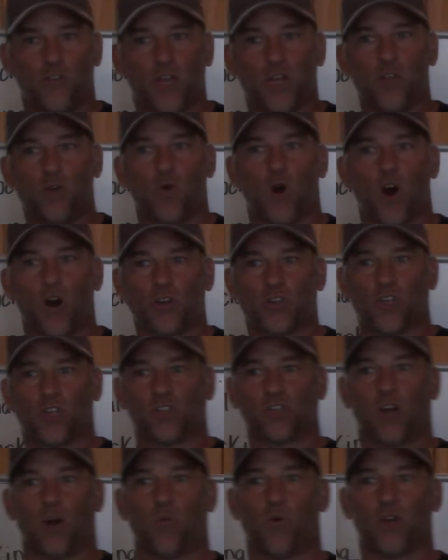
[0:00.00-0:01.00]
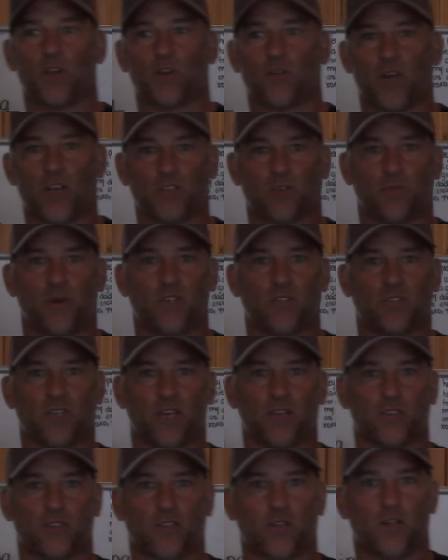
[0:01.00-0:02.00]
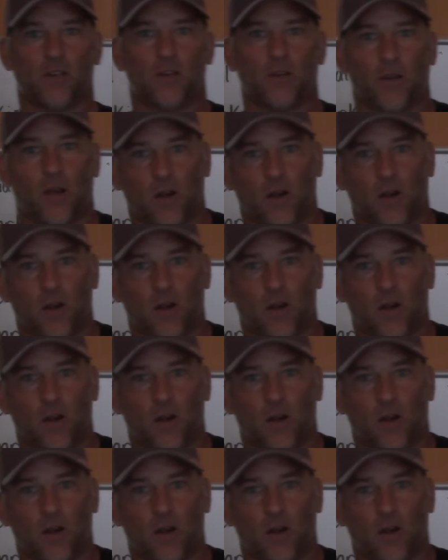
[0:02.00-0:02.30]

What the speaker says: than you are just on what your resume says.